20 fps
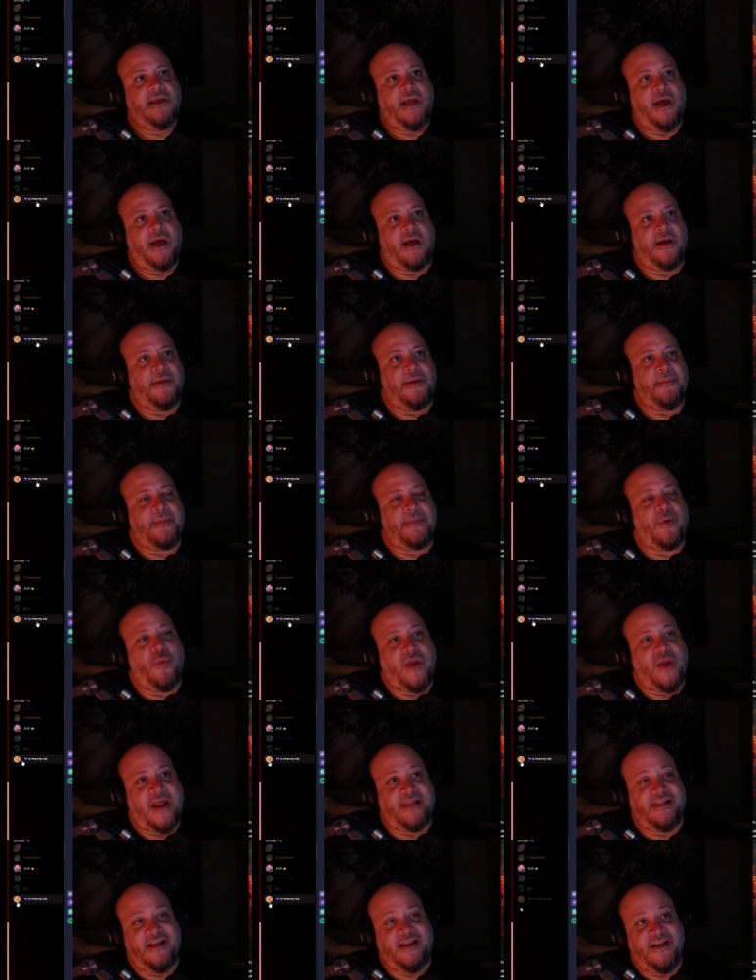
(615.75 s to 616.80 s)
But what
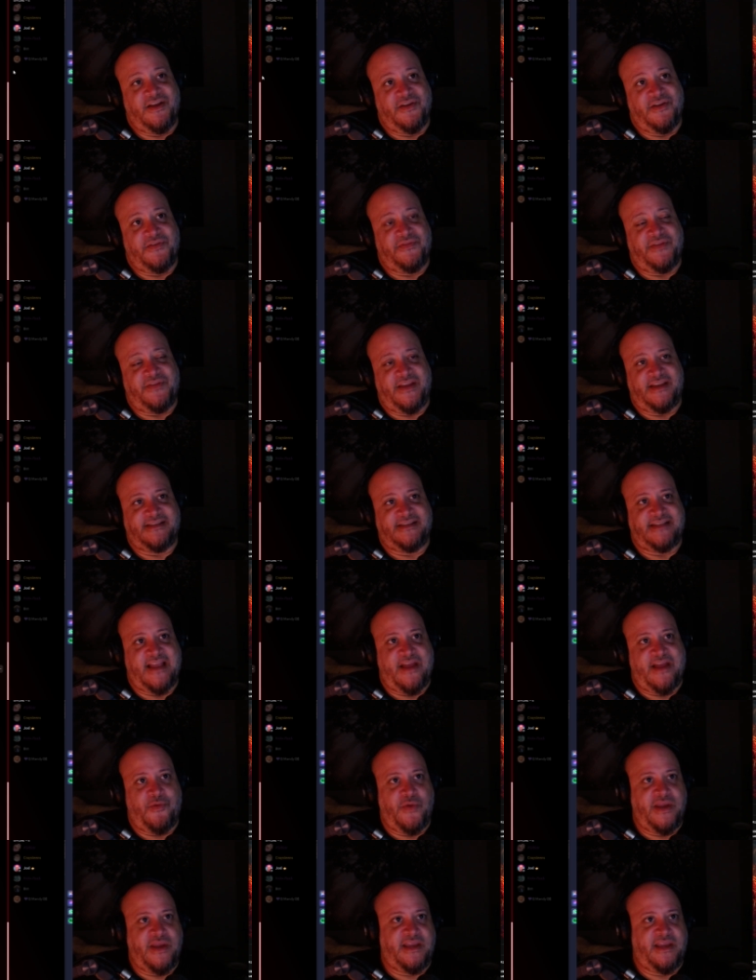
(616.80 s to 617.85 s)
I love is
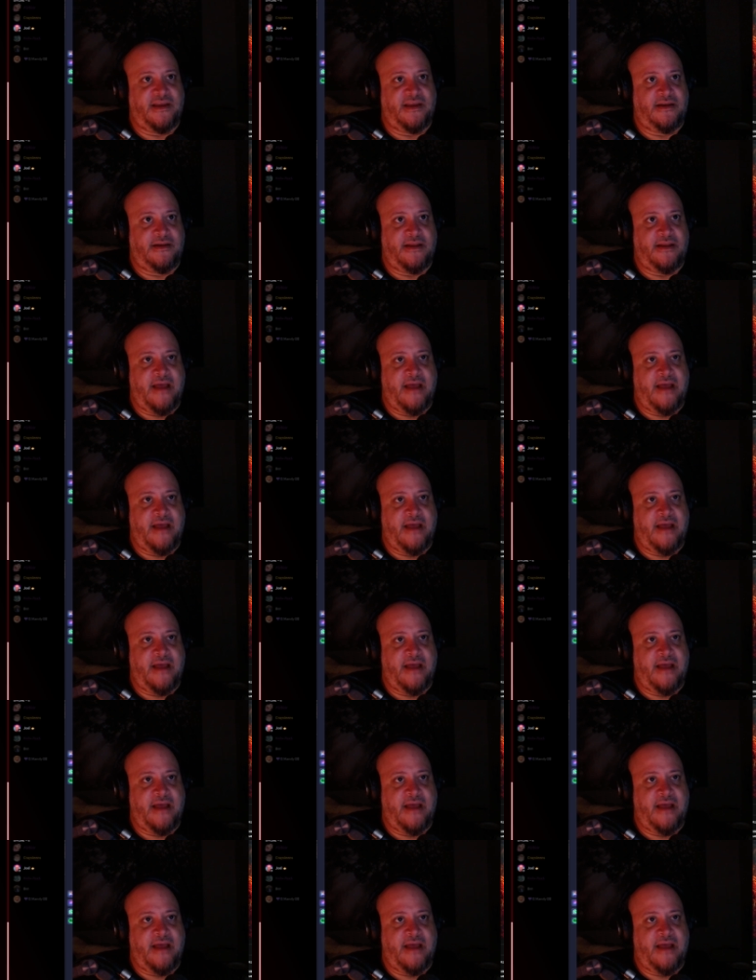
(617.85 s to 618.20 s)
that we can.